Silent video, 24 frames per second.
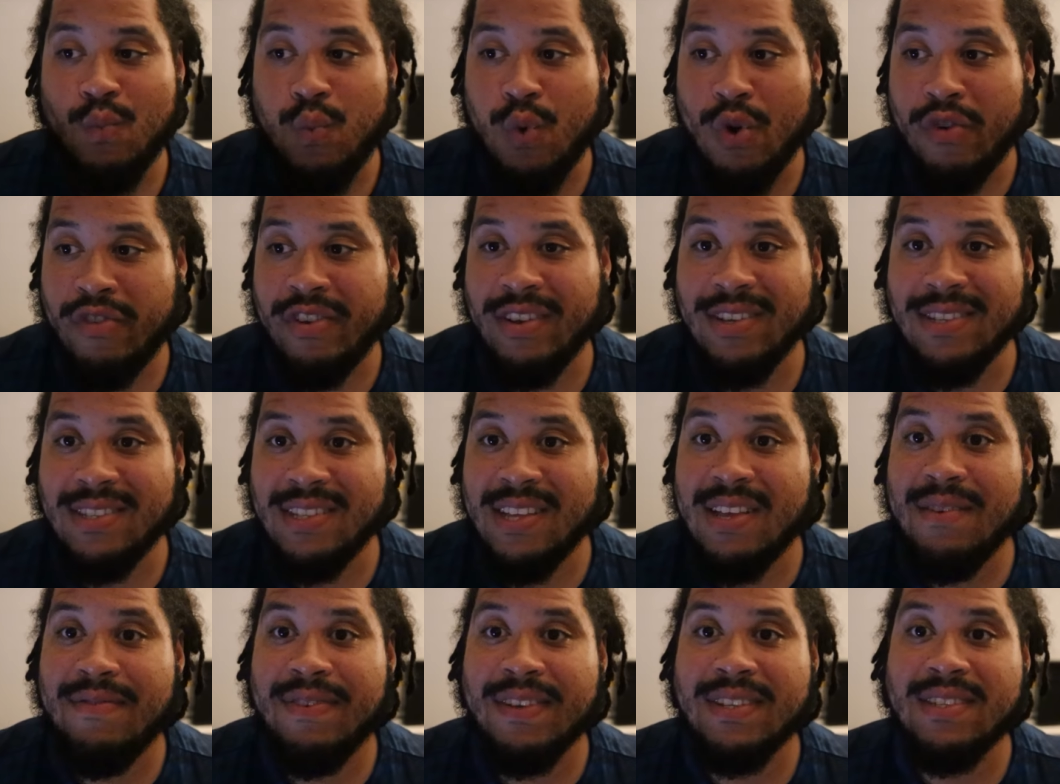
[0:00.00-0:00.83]
Warriors
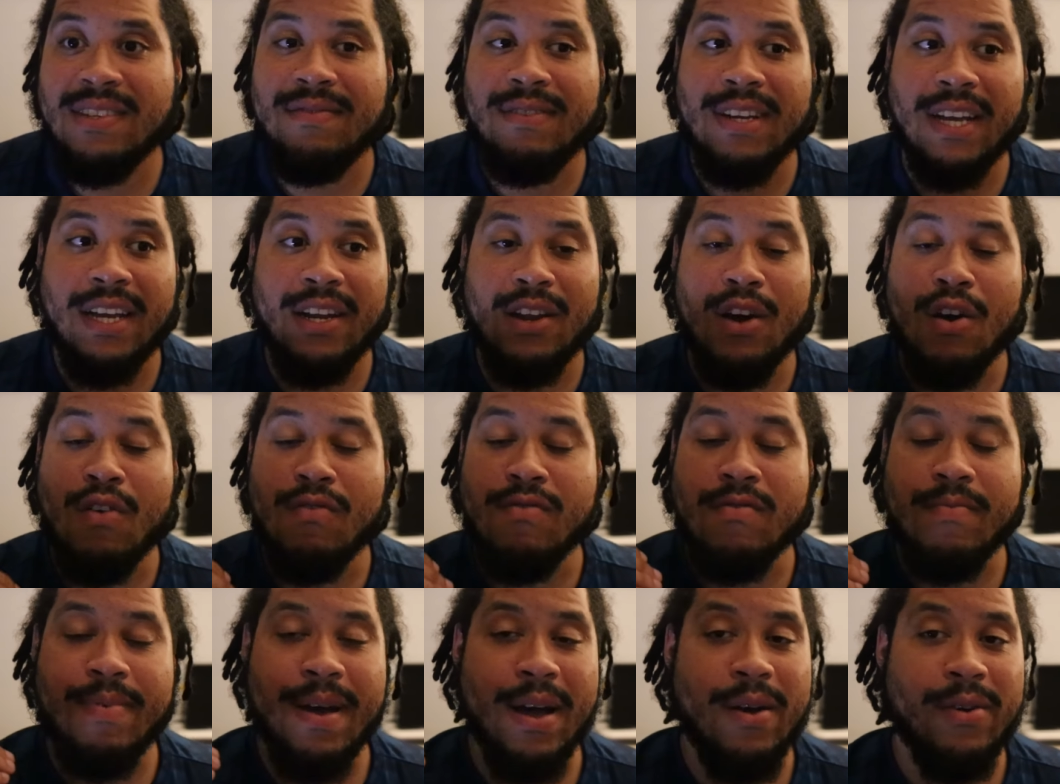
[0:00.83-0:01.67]
defensive line
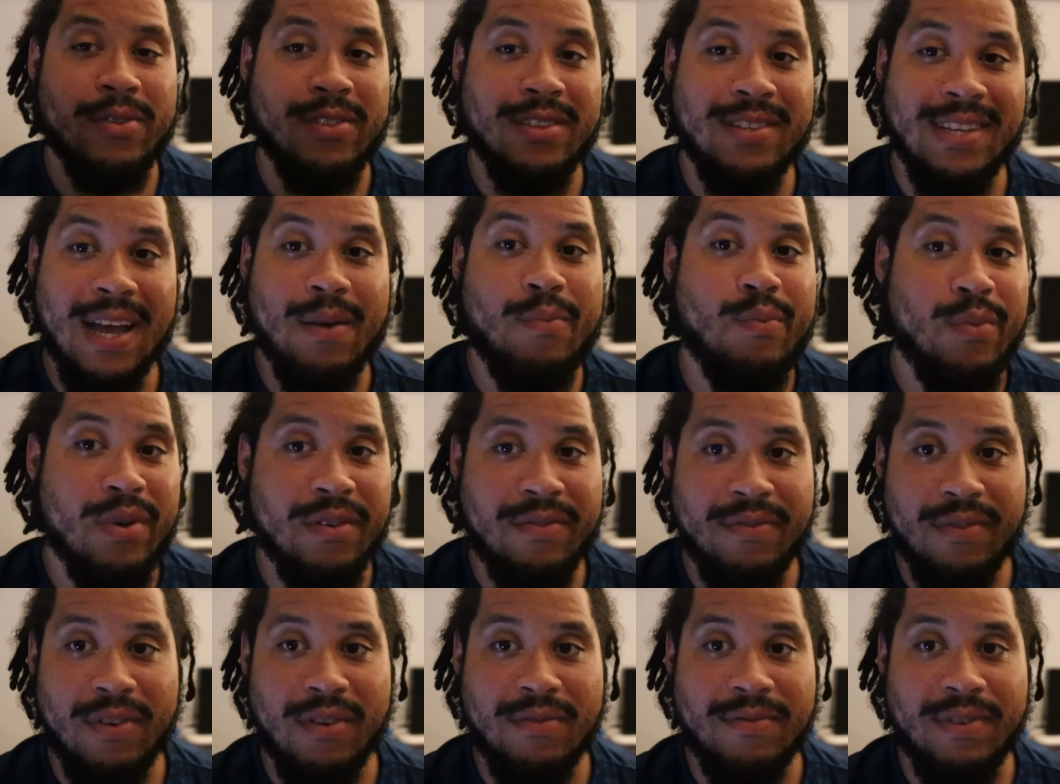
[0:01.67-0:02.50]
overpower the
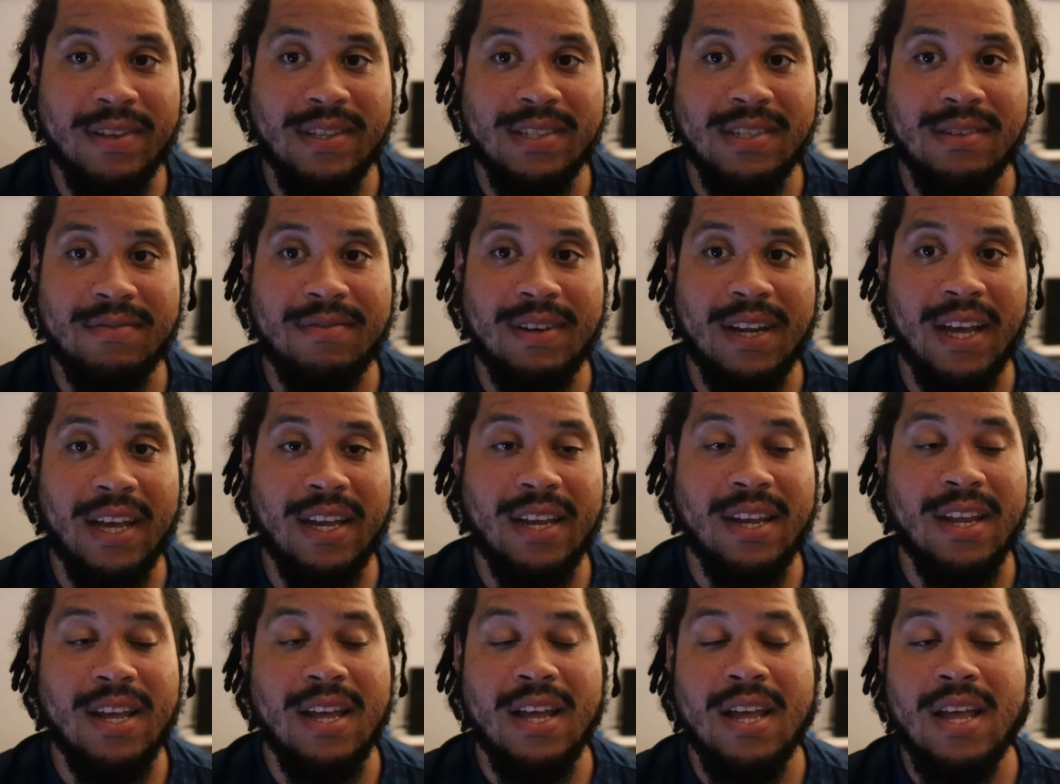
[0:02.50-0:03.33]
Tamworth offensive
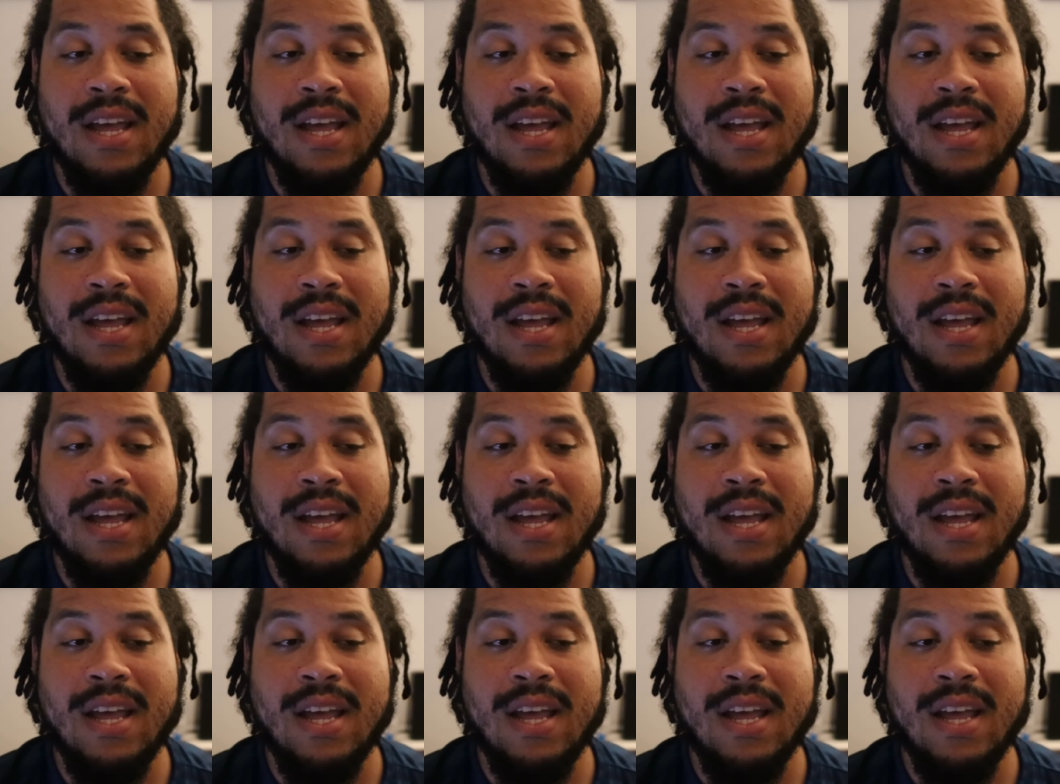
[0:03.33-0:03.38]
line?